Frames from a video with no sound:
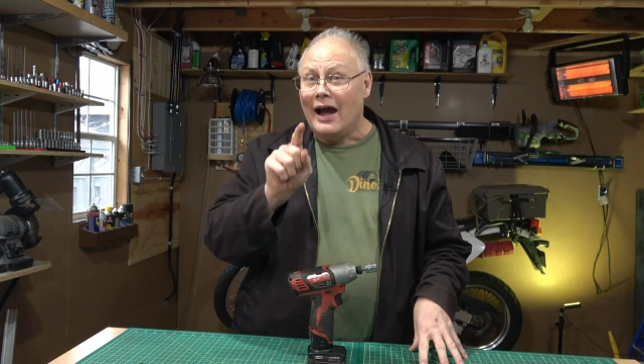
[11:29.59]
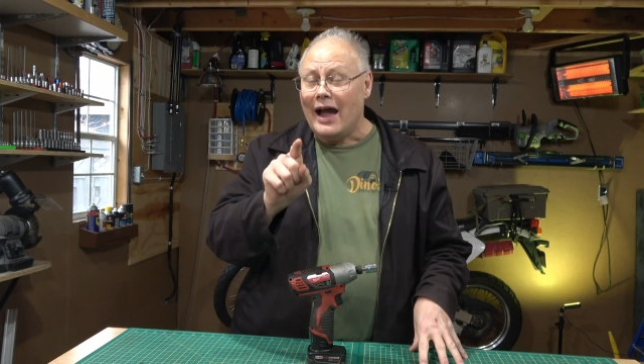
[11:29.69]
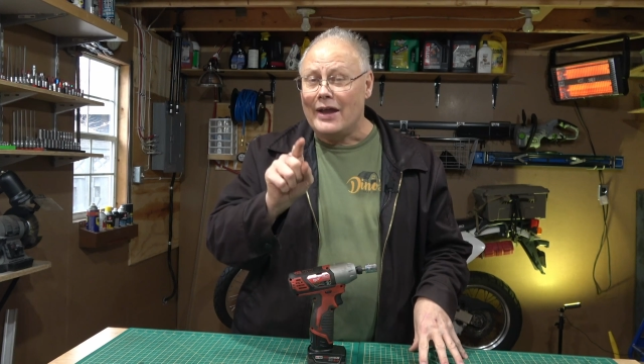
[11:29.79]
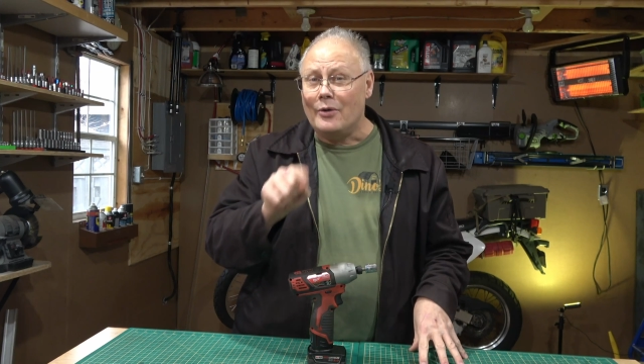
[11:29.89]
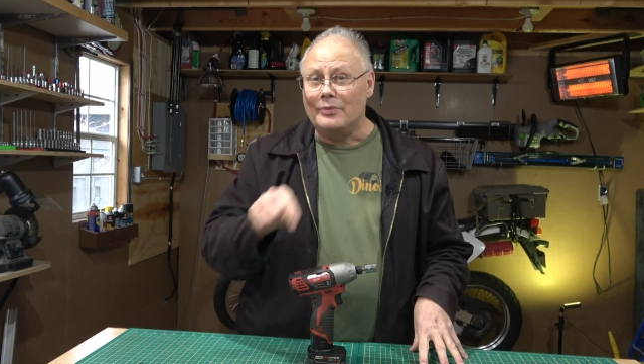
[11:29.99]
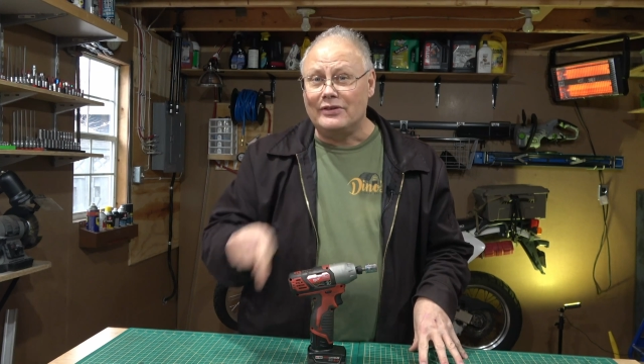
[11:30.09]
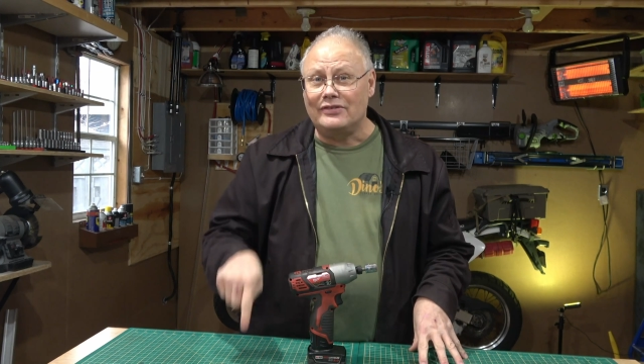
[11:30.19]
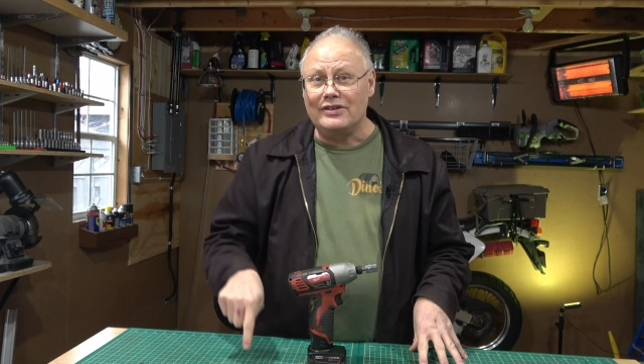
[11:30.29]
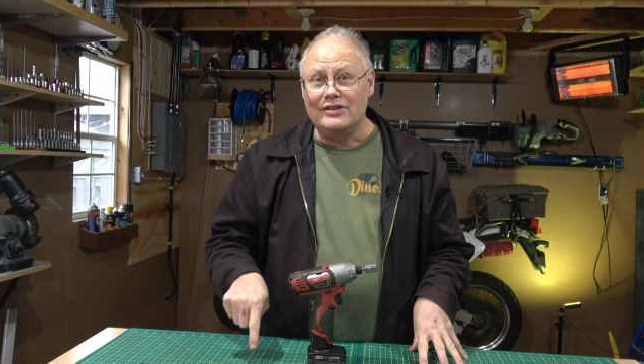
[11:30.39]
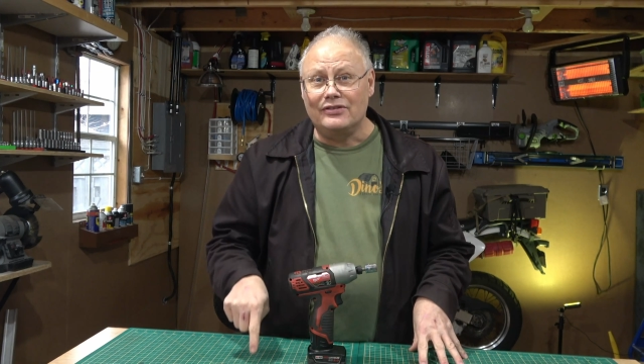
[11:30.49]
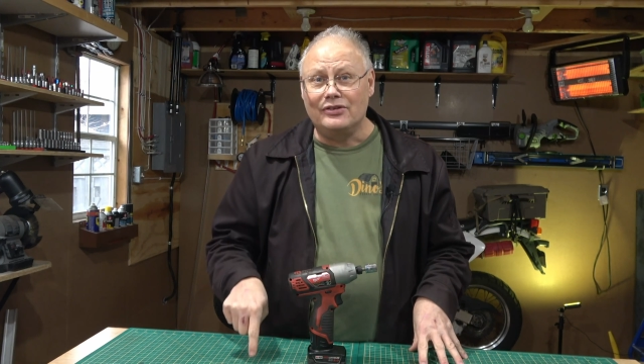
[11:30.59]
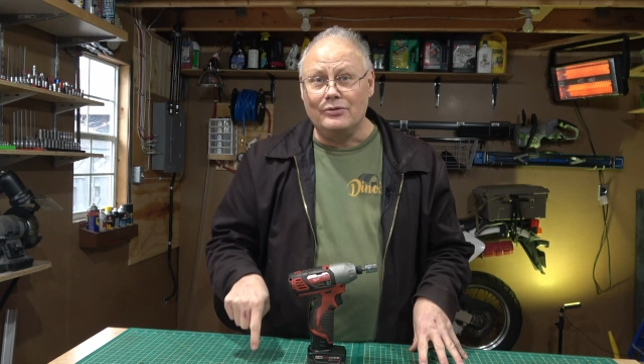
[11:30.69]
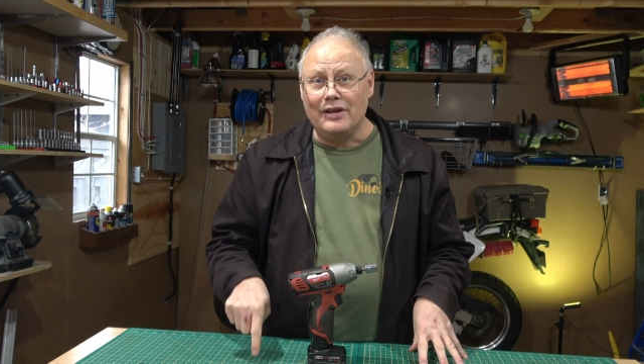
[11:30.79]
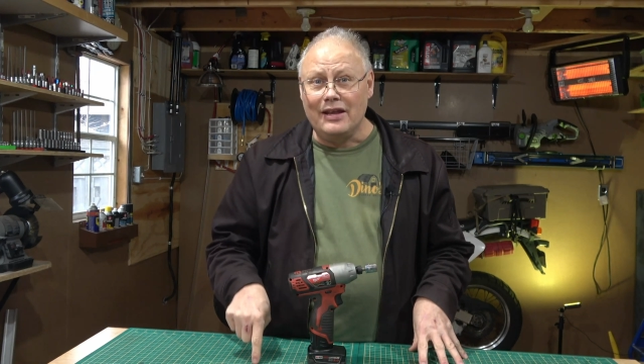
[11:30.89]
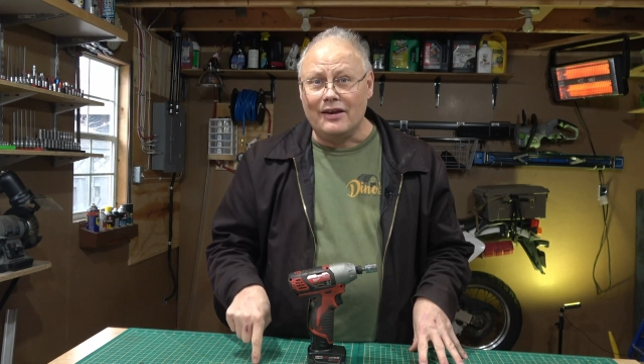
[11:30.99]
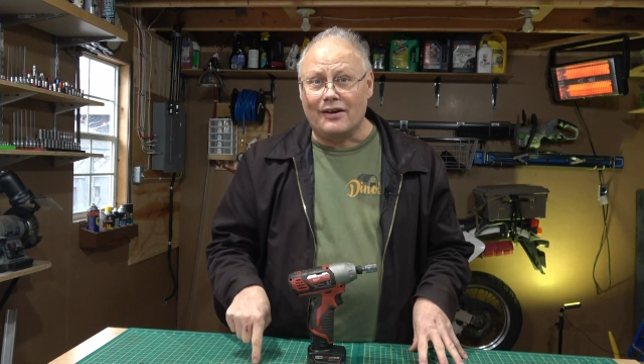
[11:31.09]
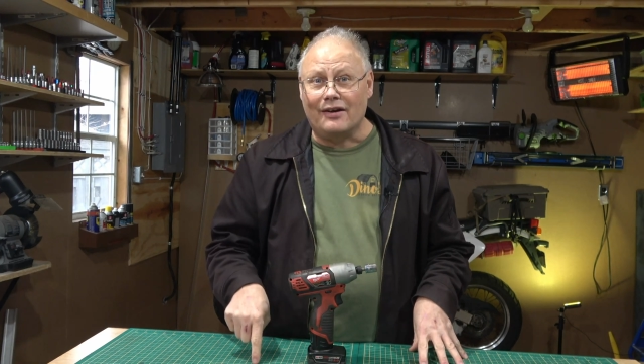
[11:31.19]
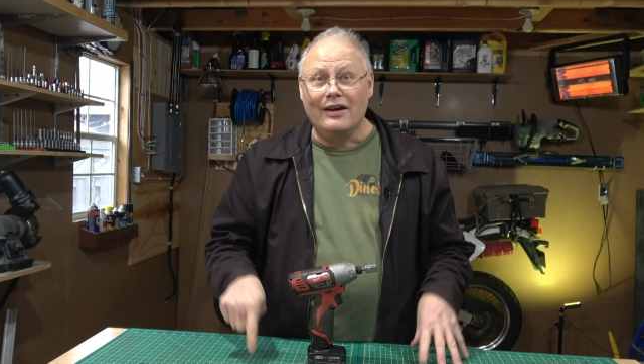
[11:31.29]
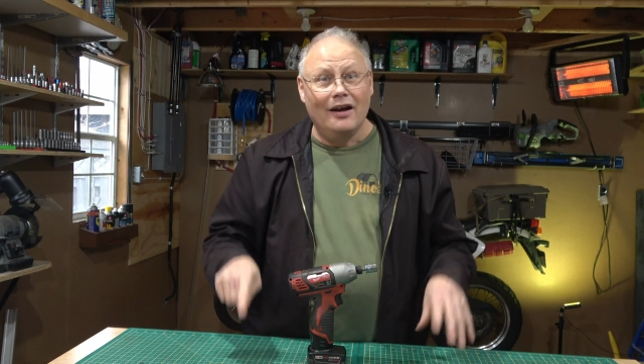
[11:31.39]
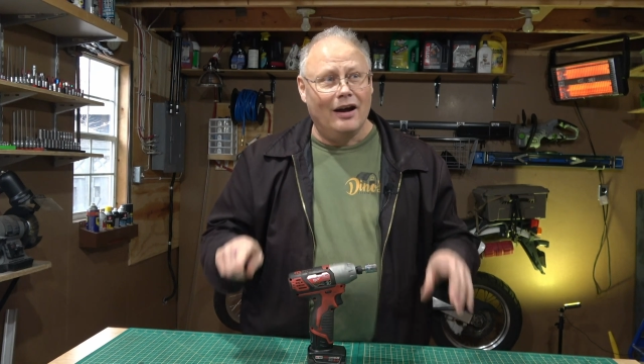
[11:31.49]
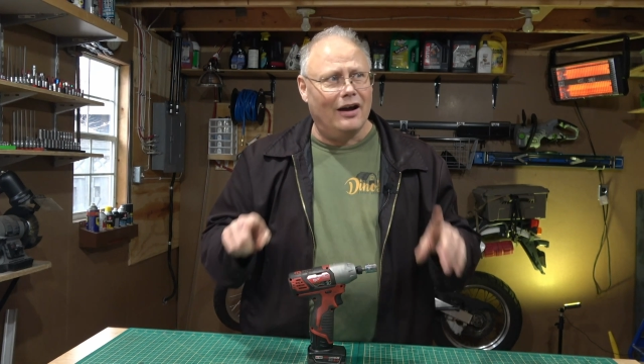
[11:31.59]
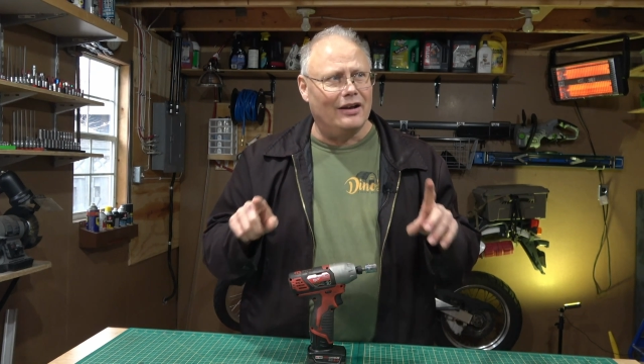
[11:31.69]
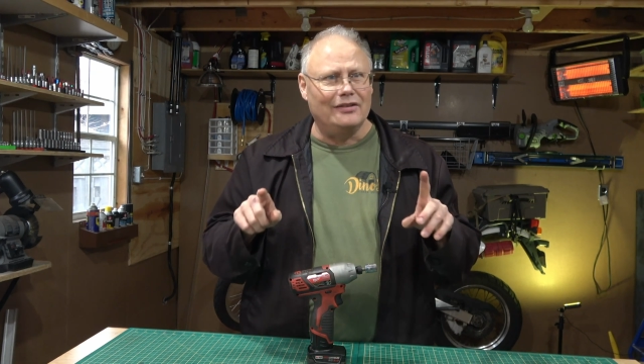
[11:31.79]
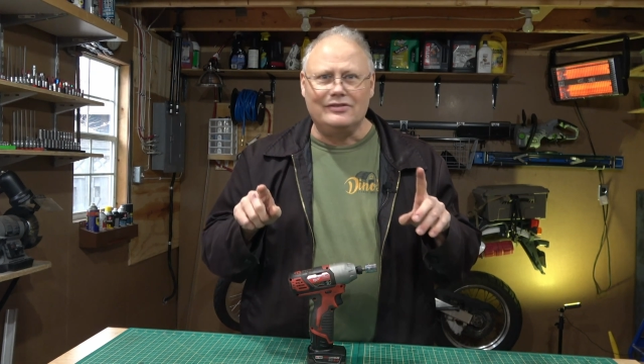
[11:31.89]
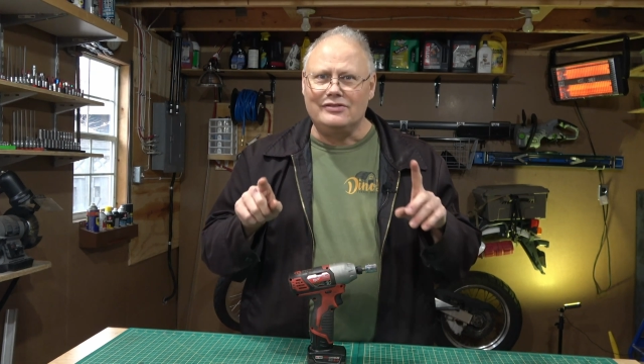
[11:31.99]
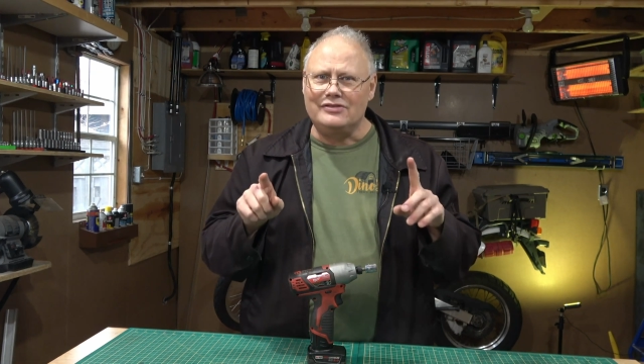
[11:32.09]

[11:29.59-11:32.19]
I hope to see you soon here on